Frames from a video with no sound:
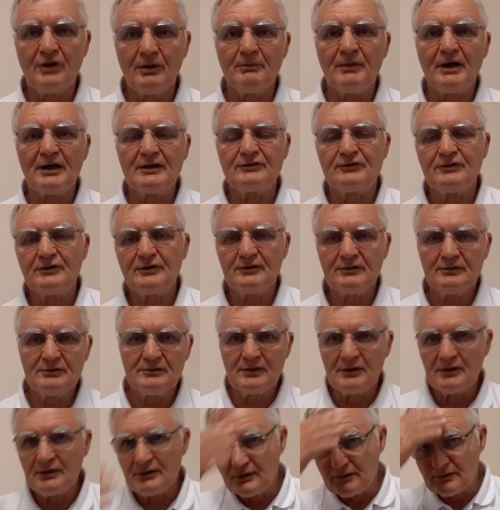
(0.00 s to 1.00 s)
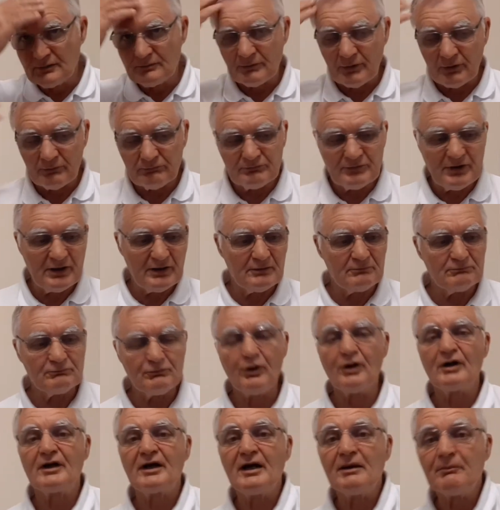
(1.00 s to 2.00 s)
much, but then
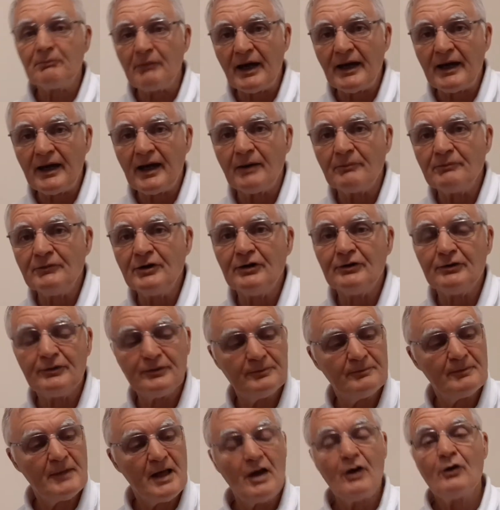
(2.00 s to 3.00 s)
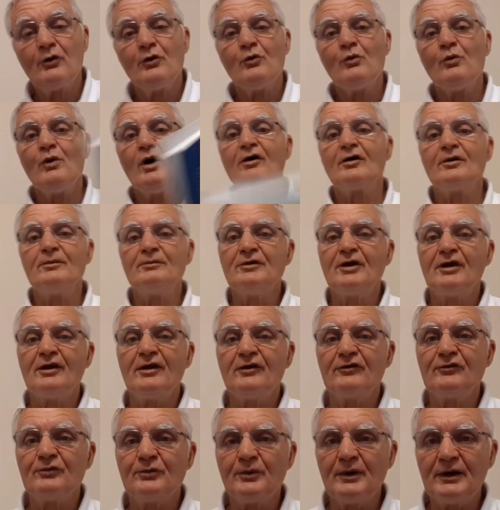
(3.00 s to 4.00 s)
what can makeup do? Welcome to
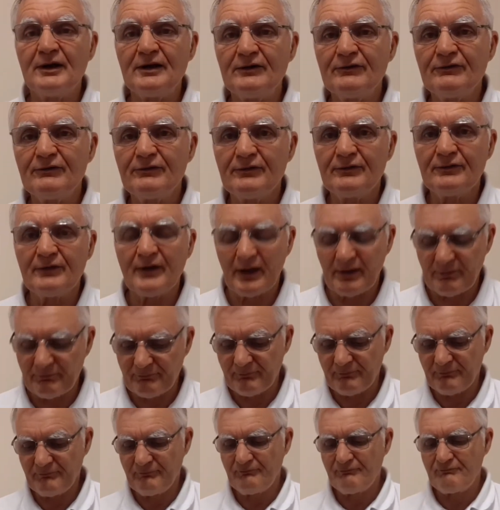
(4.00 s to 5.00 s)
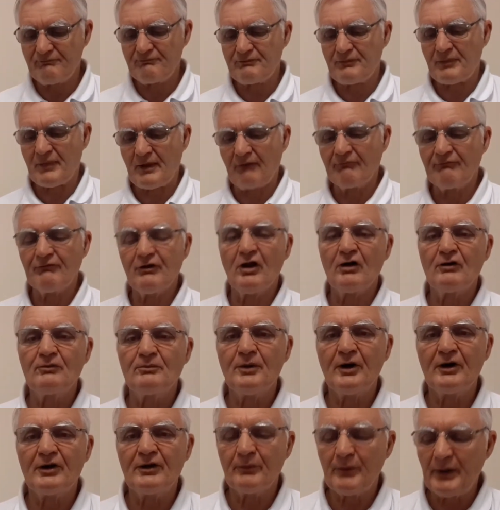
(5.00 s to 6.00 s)
this week's blog,
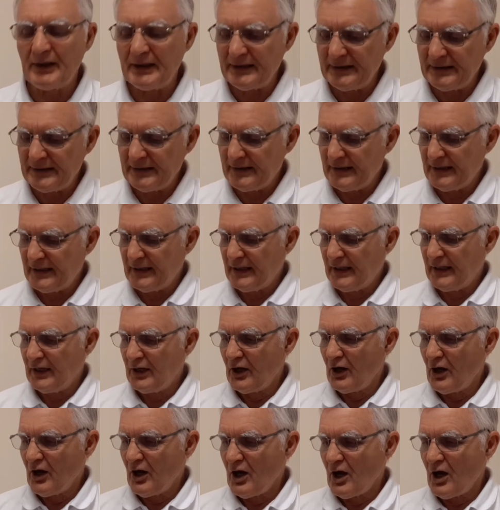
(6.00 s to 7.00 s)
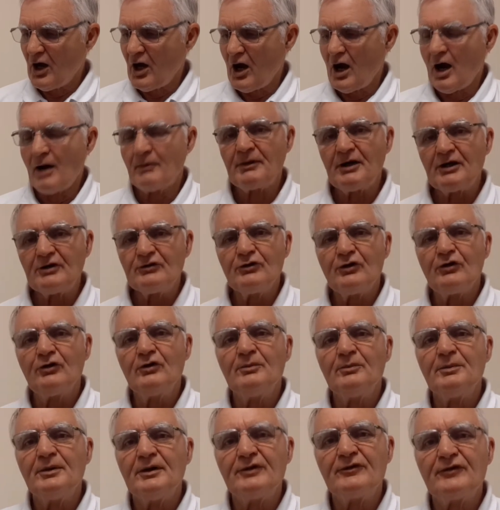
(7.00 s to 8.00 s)
by the way. I'm going to
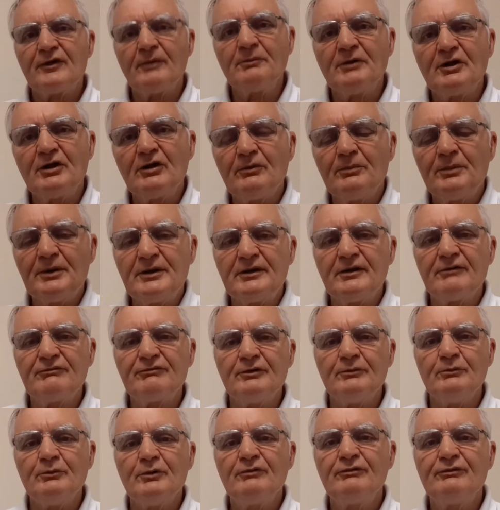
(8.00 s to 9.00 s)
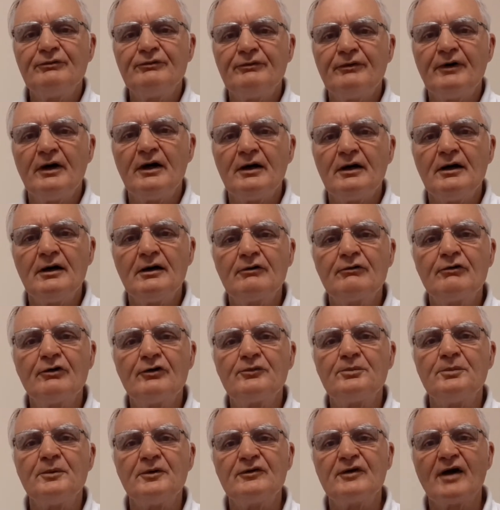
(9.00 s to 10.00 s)
do something a little bit different with
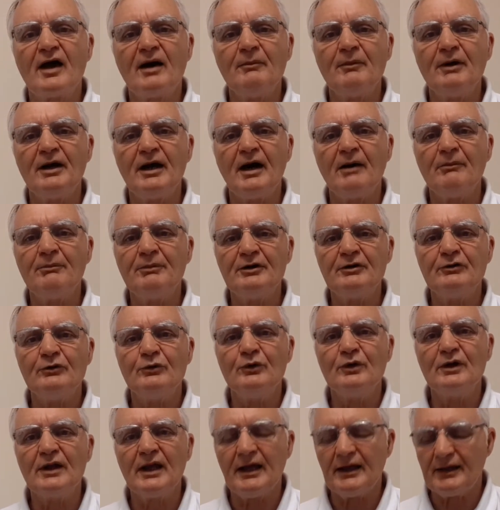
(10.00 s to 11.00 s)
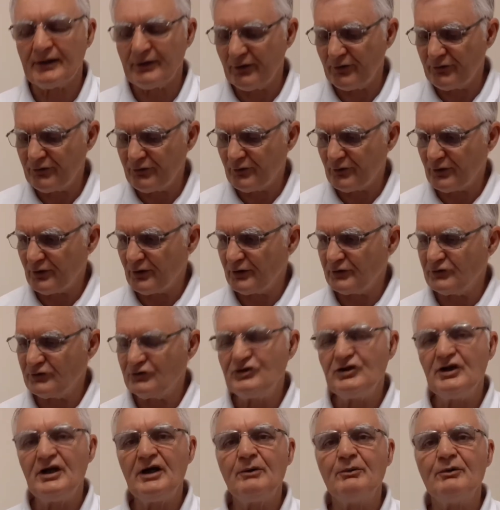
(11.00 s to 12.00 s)
Christmas coming up and all that. I thought I'd
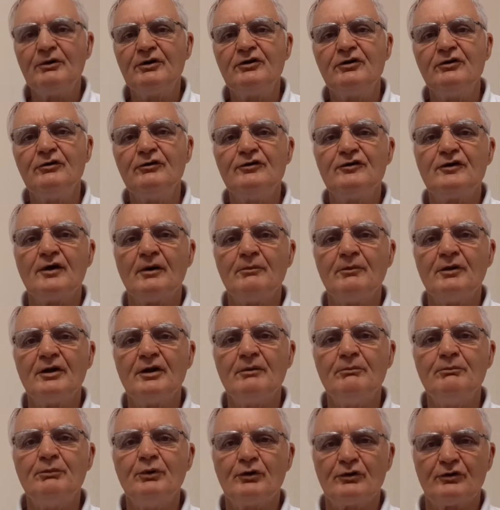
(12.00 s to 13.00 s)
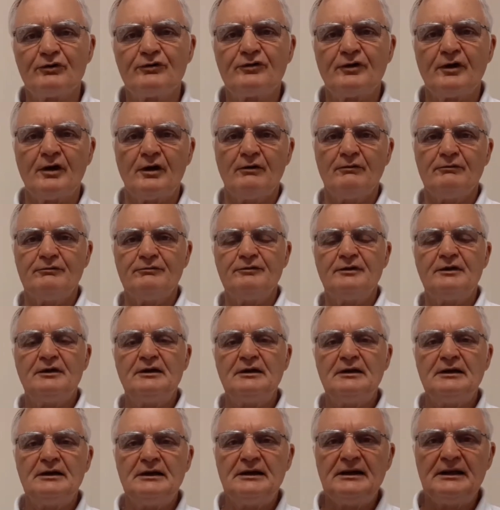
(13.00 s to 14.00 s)
share with you some of the books that I've
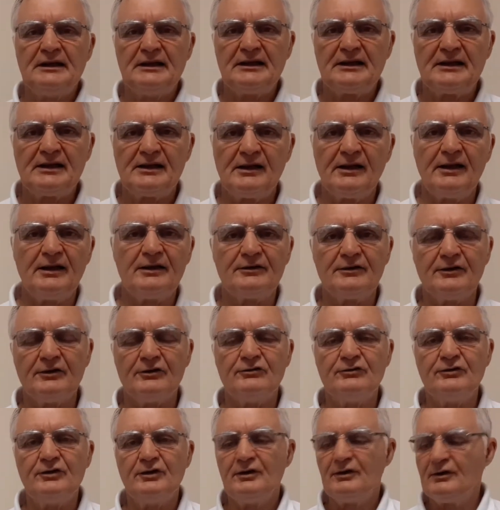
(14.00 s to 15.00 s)
collected